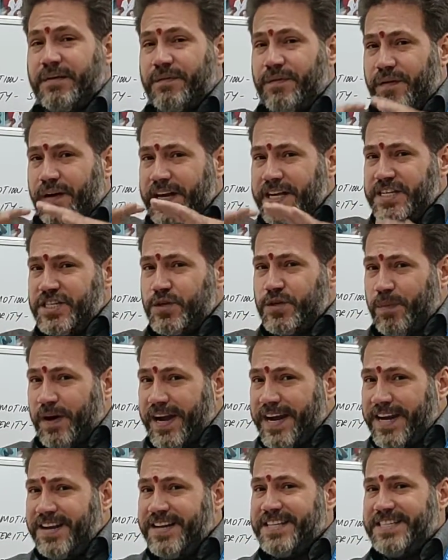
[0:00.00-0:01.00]
the 5
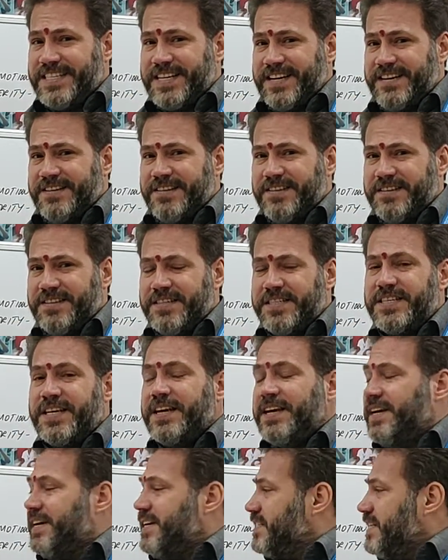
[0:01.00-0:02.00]
spinal
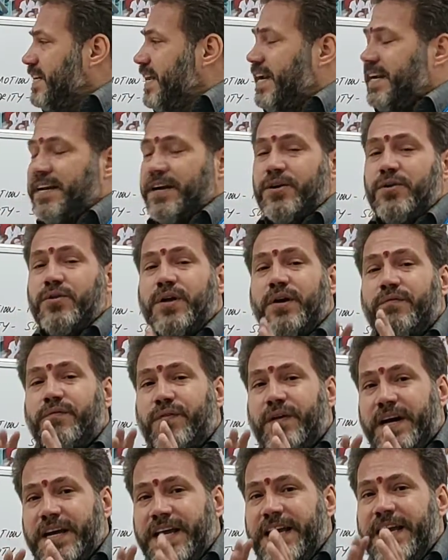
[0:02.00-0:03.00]
centers related to the
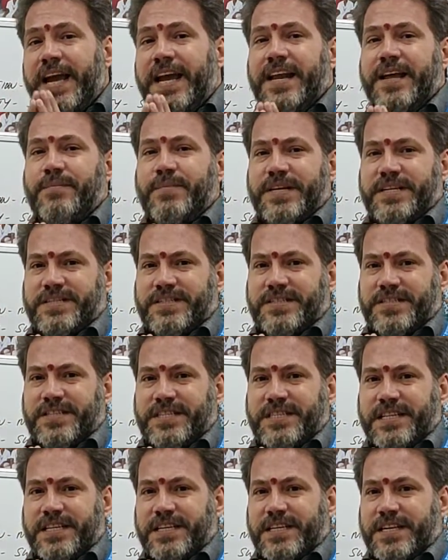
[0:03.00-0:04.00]
5
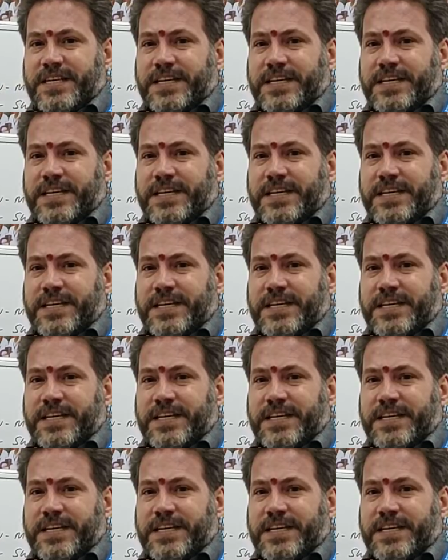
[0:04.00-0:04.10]
elements